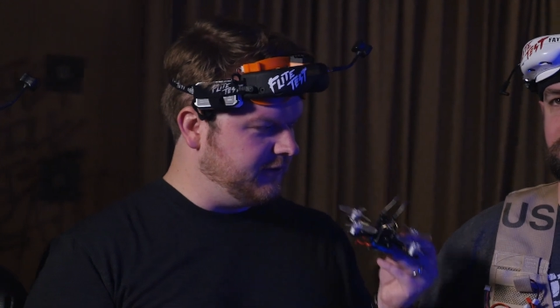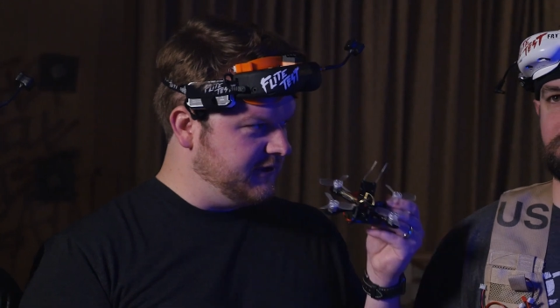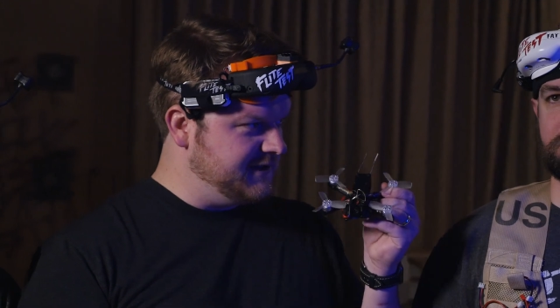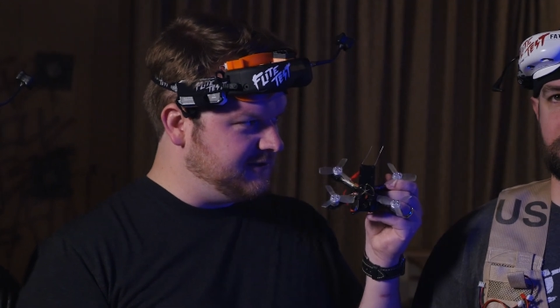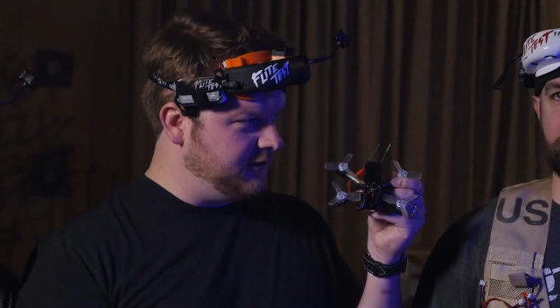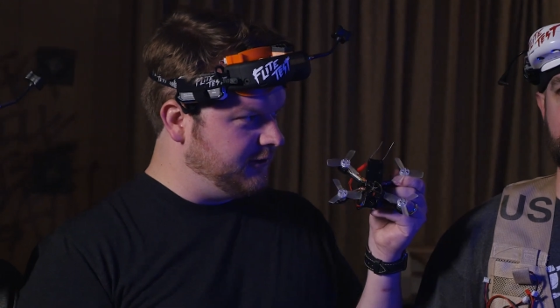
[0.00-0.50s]
for
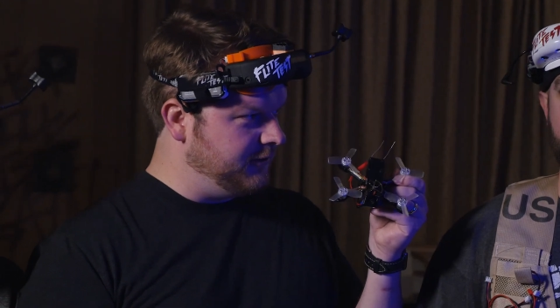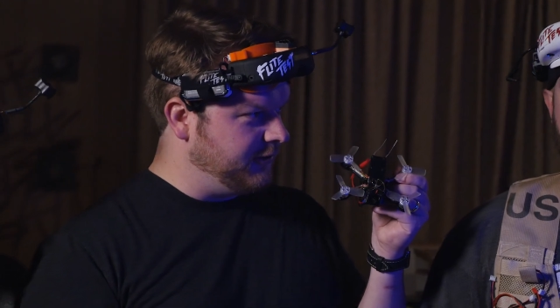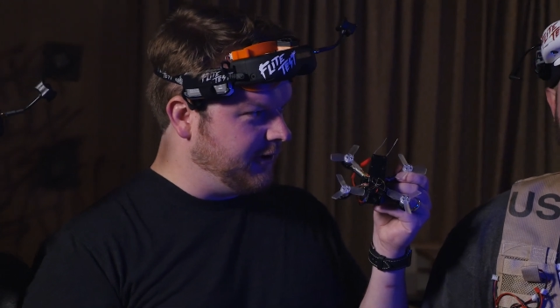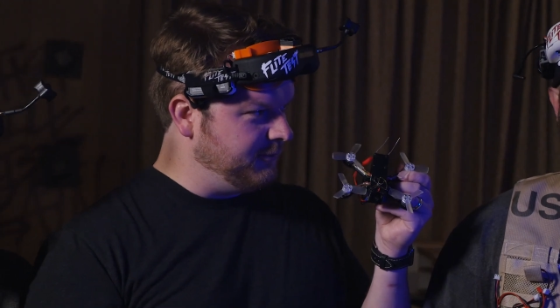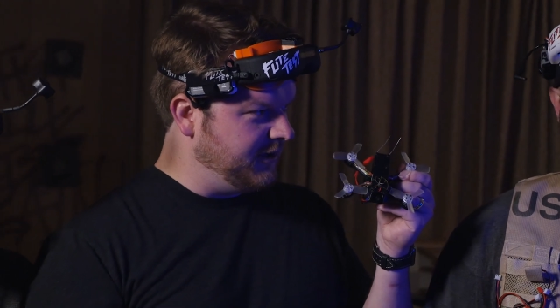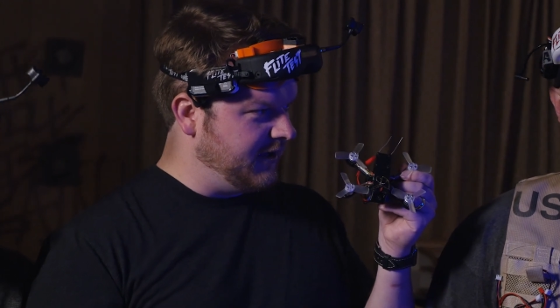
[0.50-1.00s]
these little
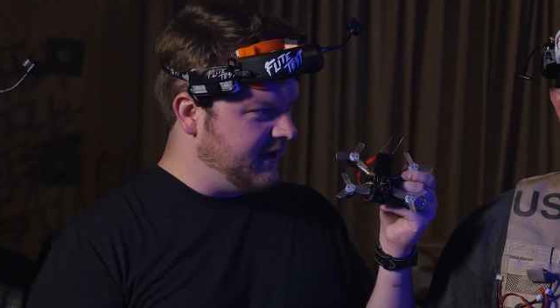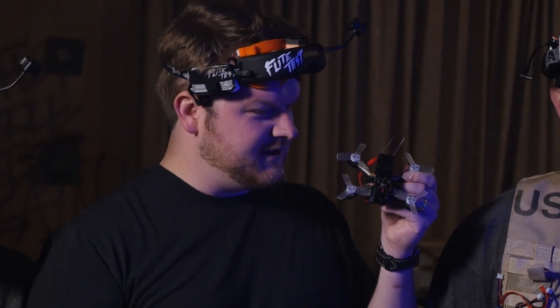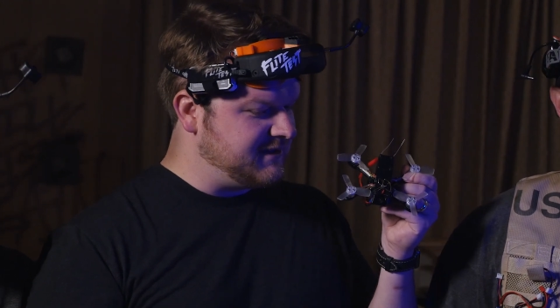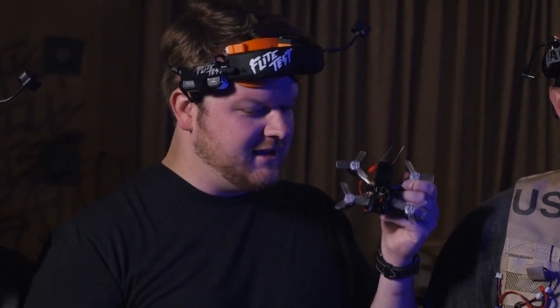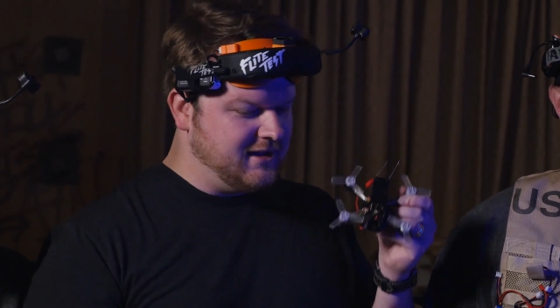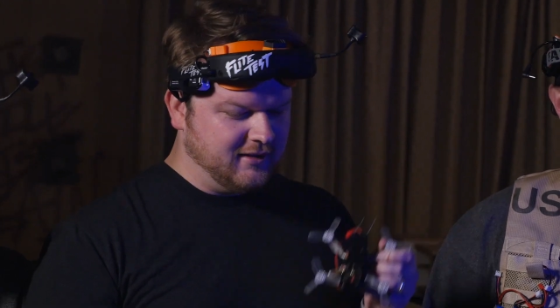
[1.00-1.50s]
gremlin Let's guys.
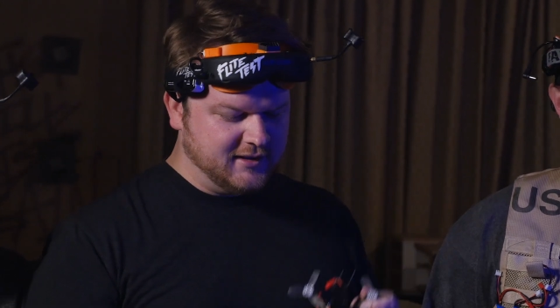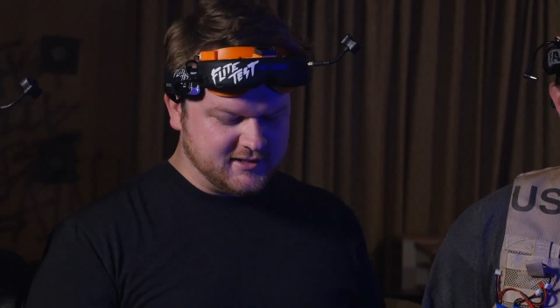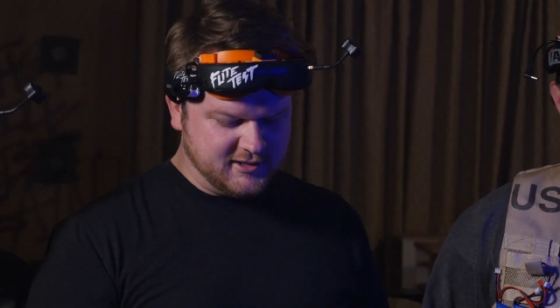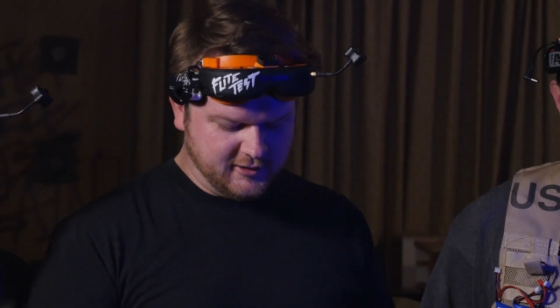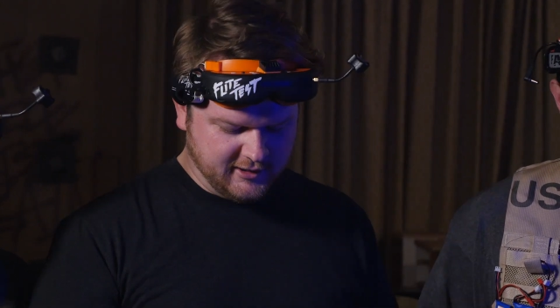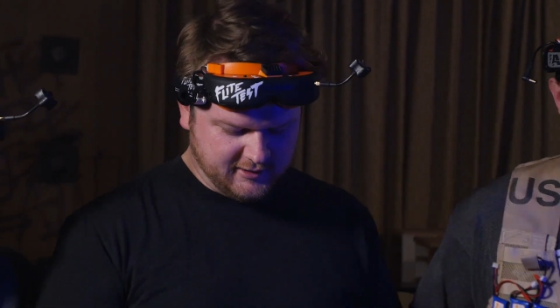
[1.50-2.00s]
get flying. Let's do